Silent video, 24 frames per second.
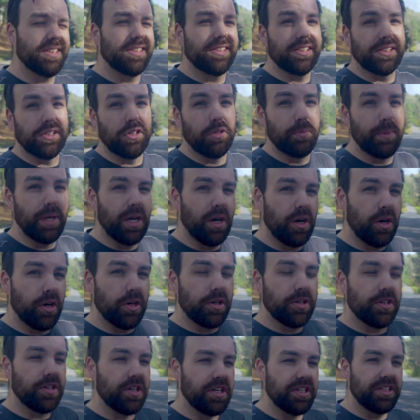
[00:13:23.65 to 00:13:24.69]
It's a little bit
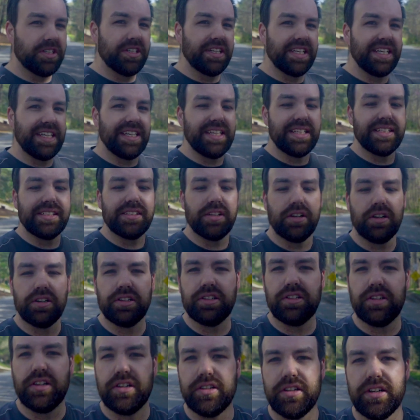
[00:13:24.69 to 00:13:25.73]
harder on your knees,
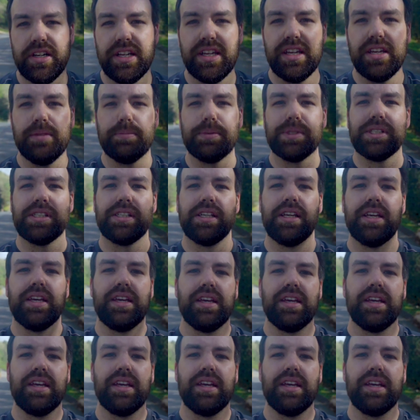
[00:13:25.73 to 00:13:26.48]
harder on your hips,